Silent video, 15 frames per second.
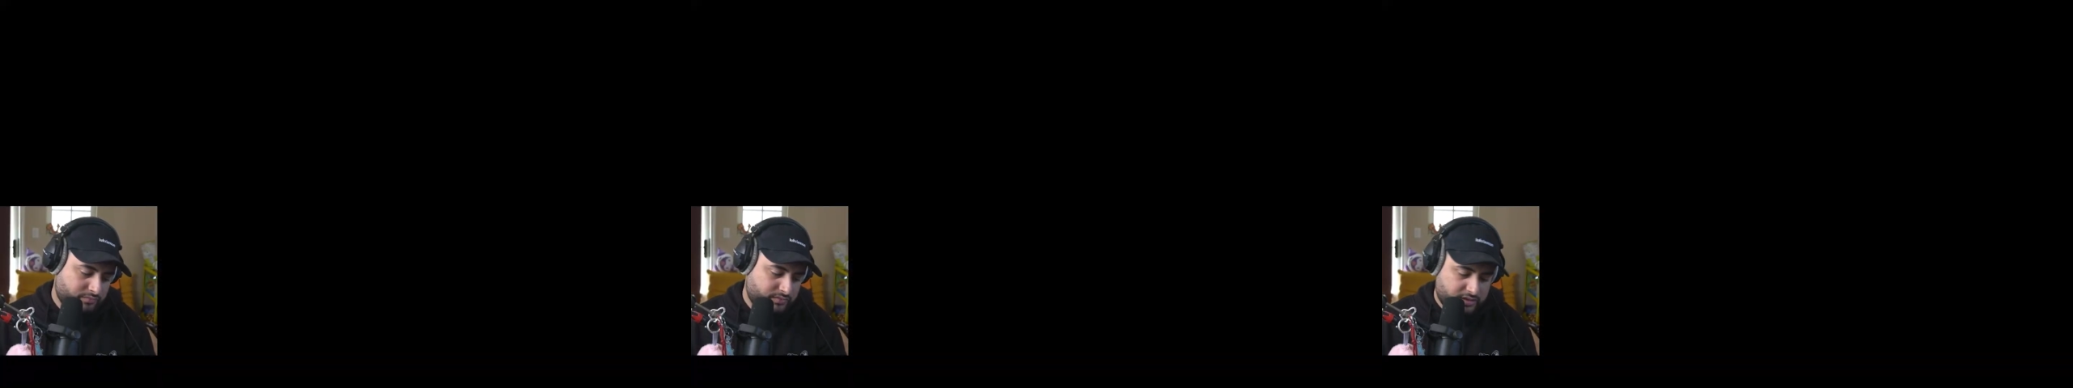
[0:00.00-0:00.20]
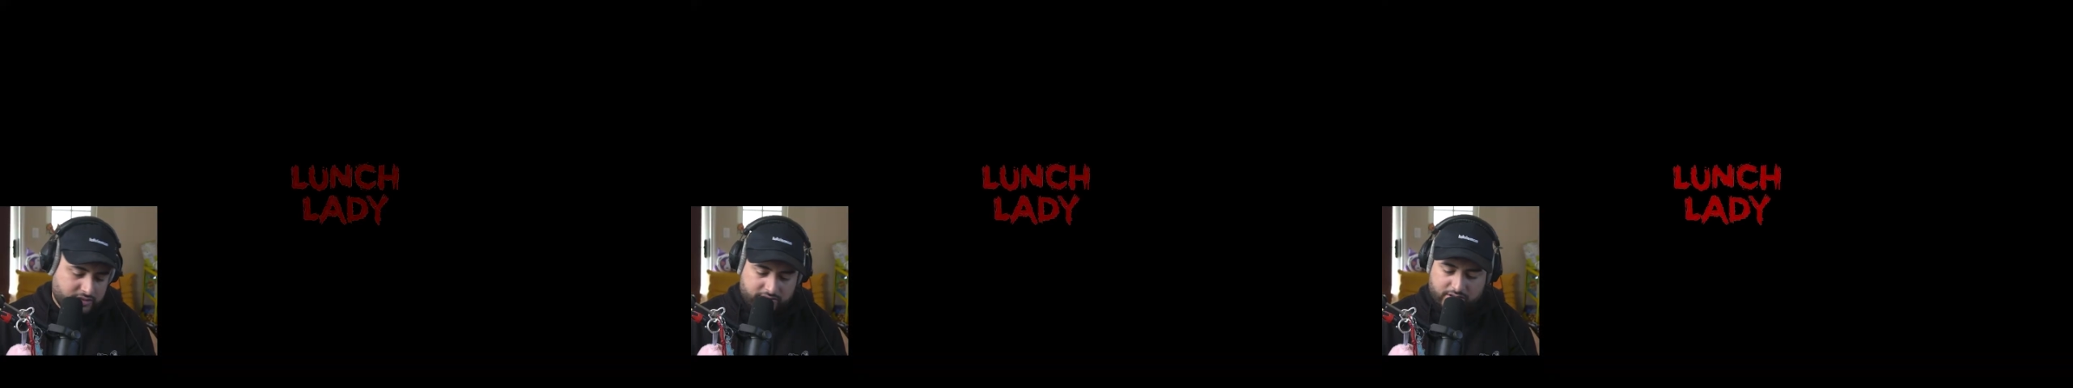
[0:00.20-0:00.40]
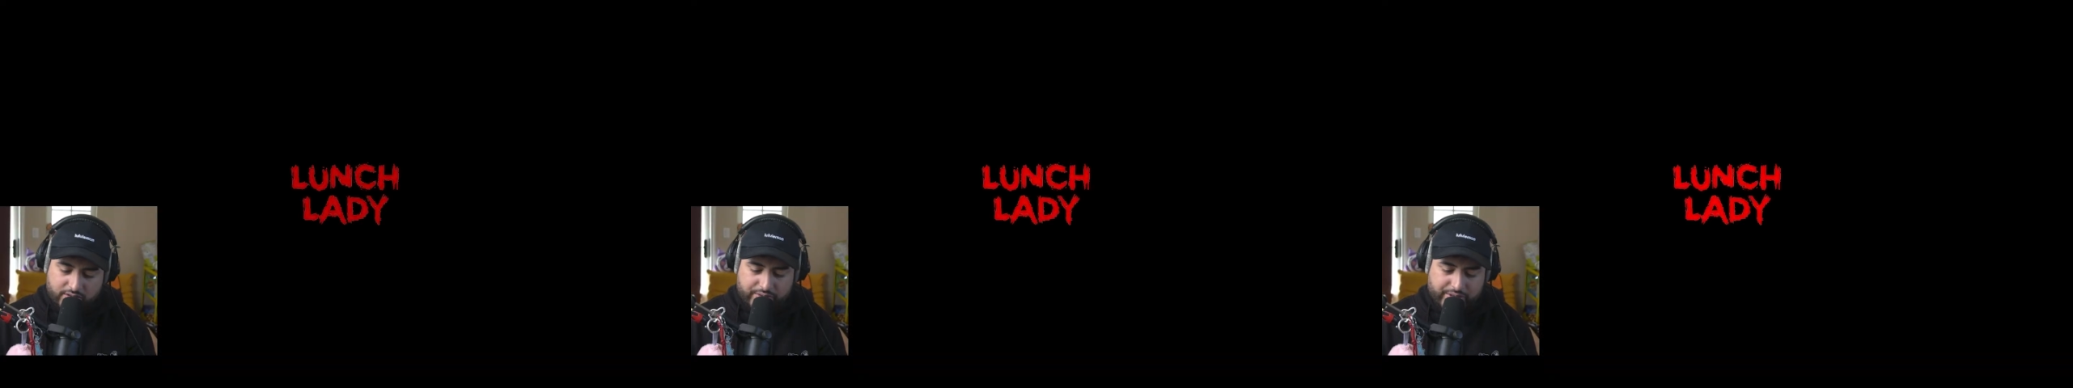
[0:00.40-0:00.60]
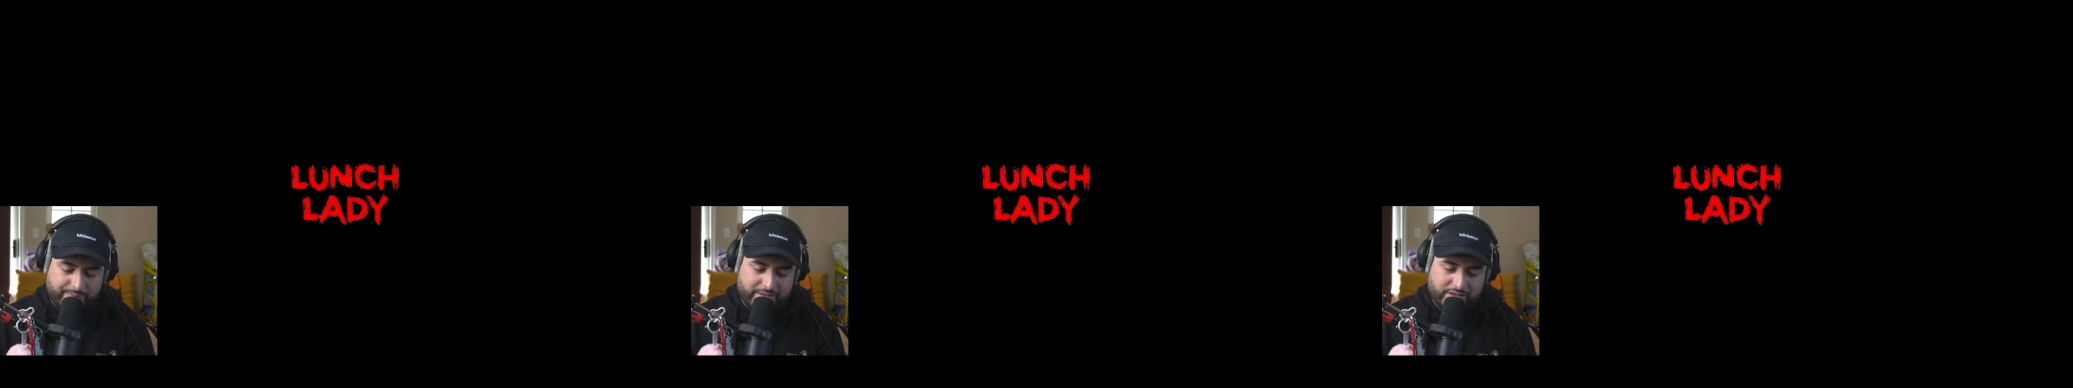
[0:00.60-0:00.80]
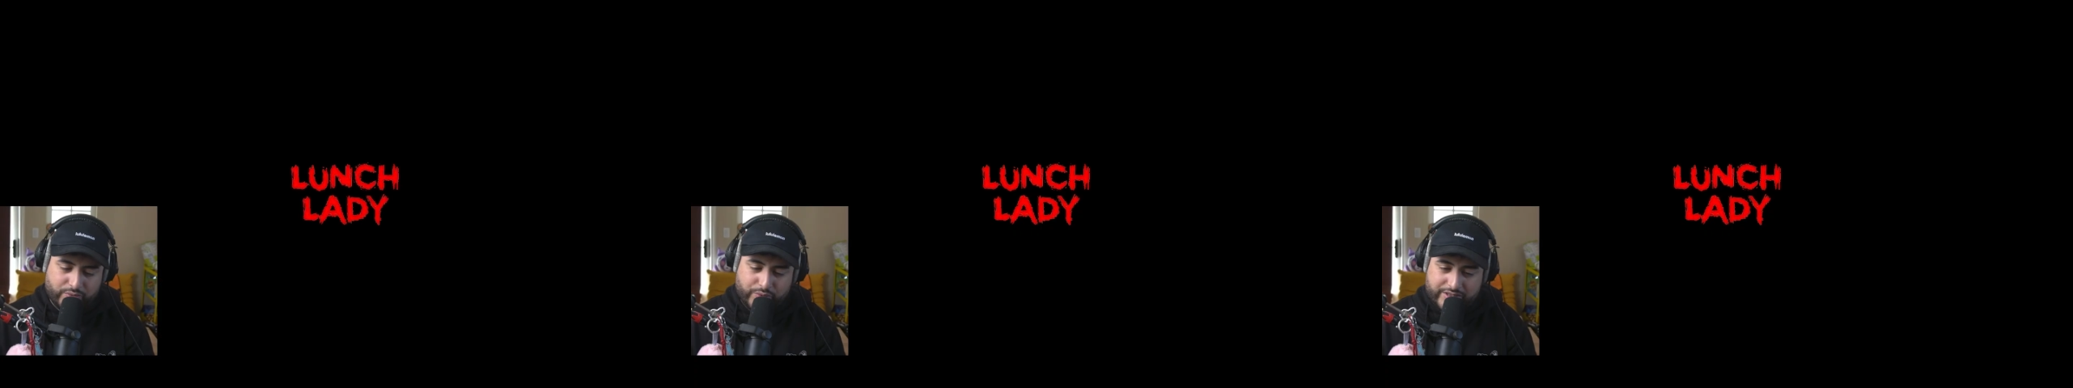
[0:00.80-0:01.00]
Don't get
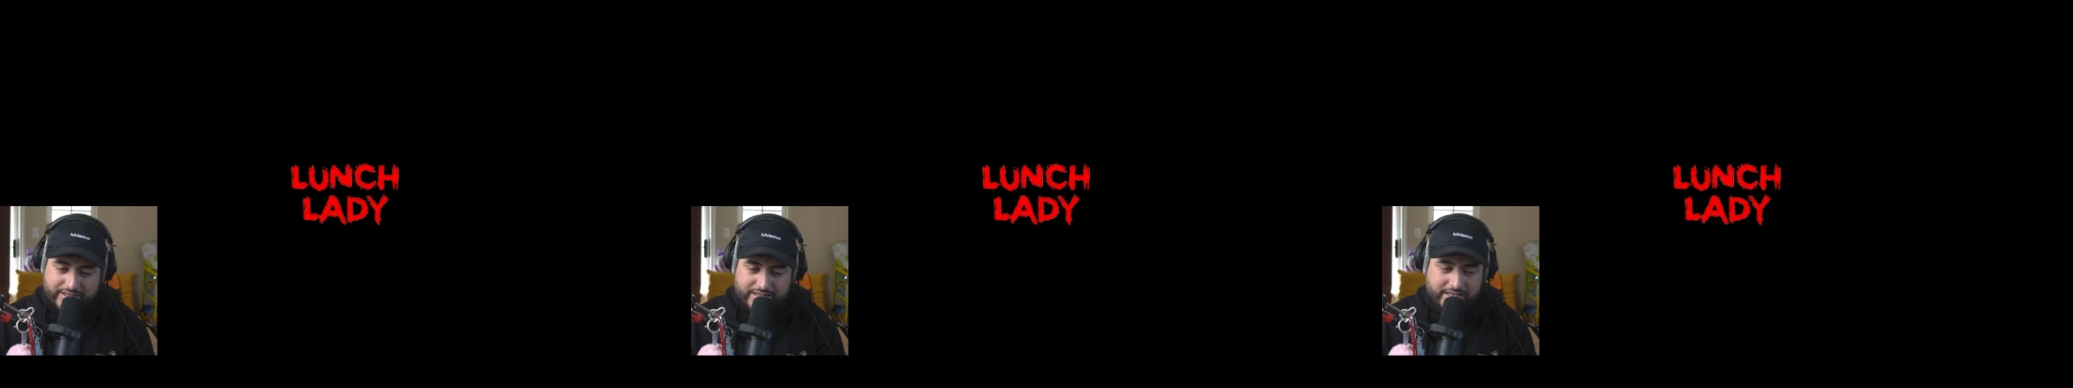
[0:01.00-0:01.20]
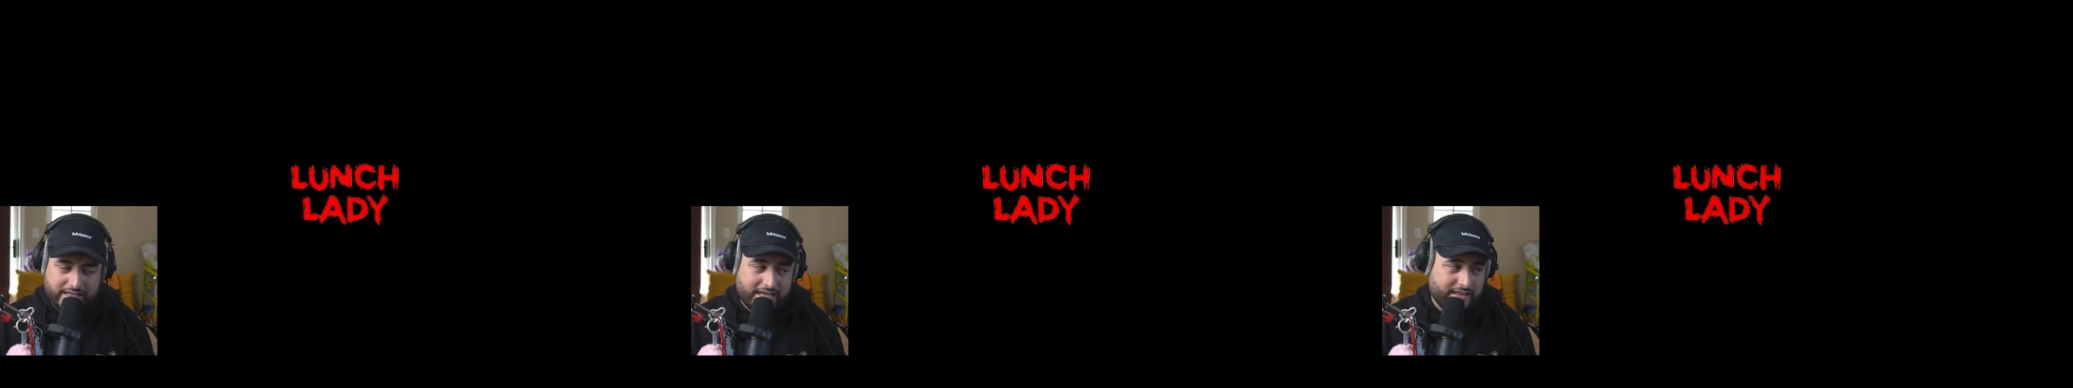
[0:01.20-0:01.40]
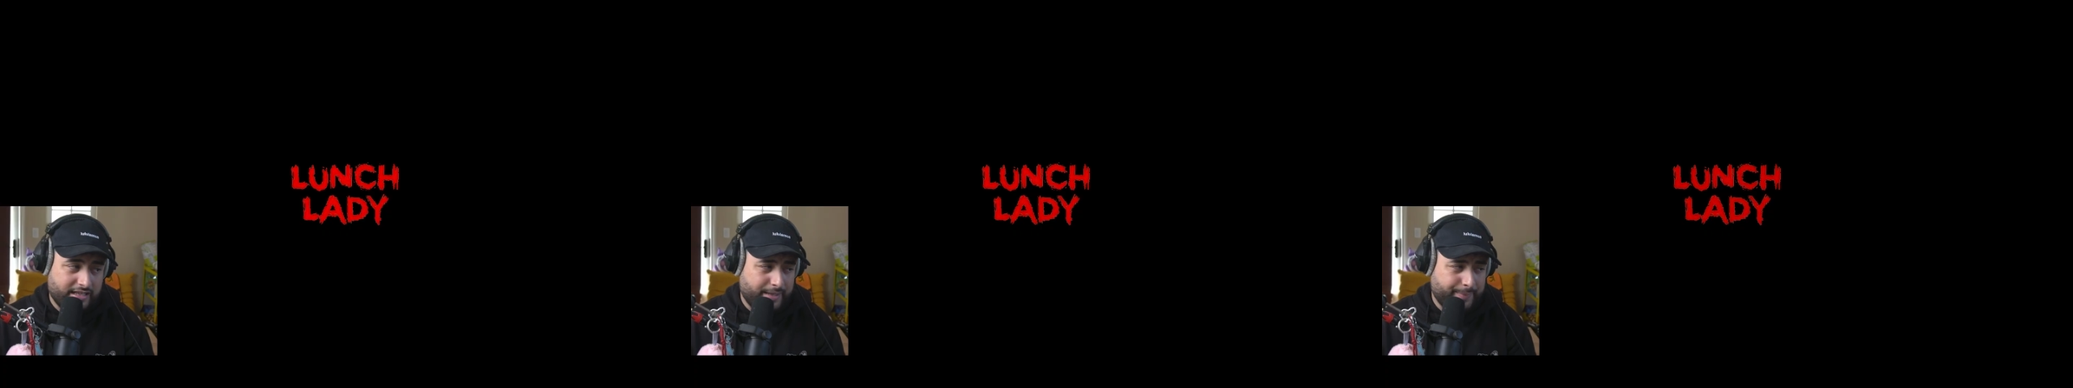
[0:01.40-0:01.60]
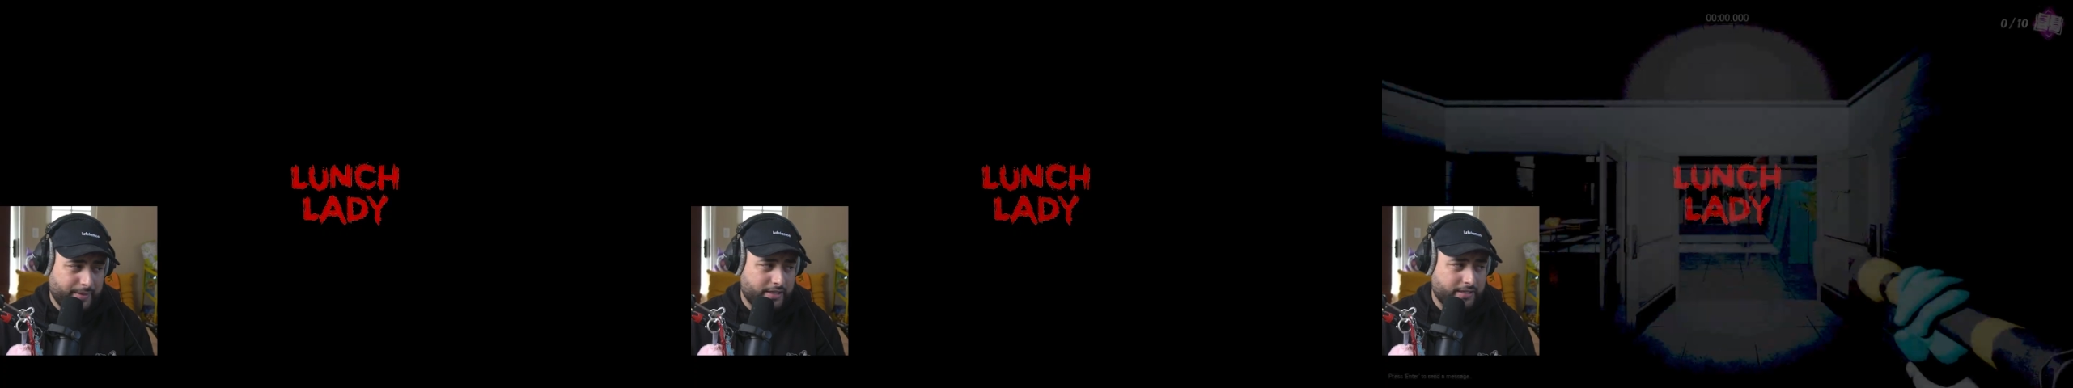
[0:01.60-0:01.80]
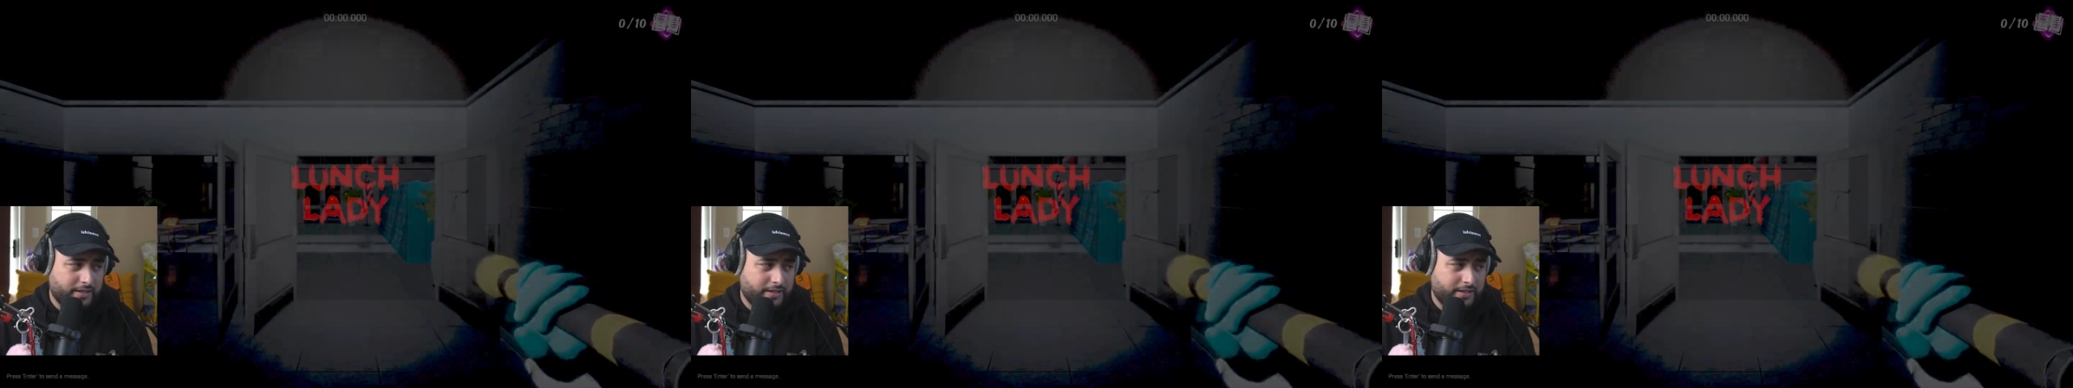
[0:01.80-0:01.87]
me twisted. I think I'm gonna